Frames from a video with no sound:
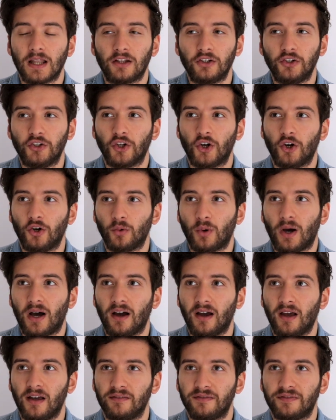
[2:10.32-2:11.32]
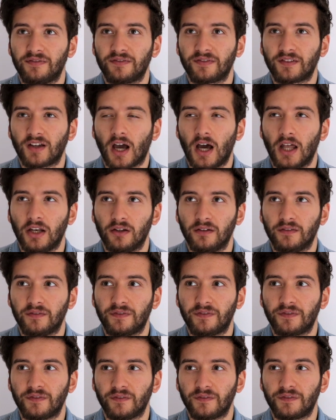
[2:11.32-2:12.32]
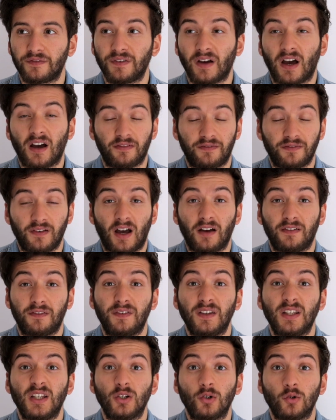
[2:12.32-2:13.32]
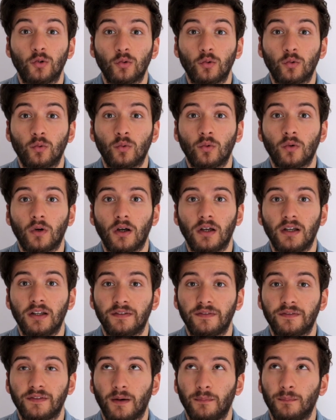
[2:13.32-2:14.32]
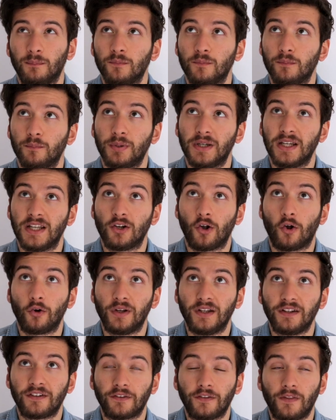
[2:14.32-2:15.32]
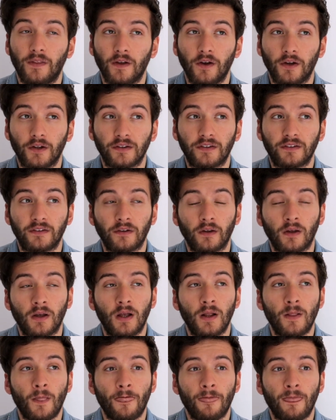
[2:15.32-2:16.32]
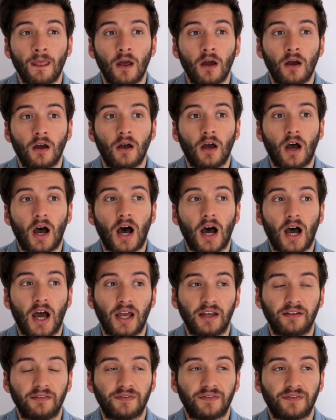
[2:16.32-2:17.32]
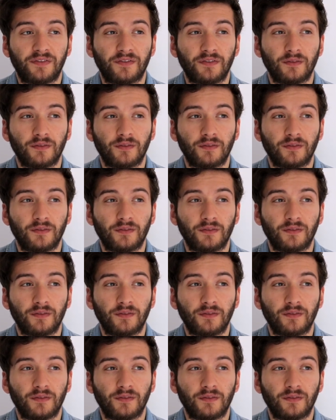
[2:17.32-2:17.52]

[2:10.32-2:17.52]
You know, I've kind of, I, I feel, if I'm being honest, that I've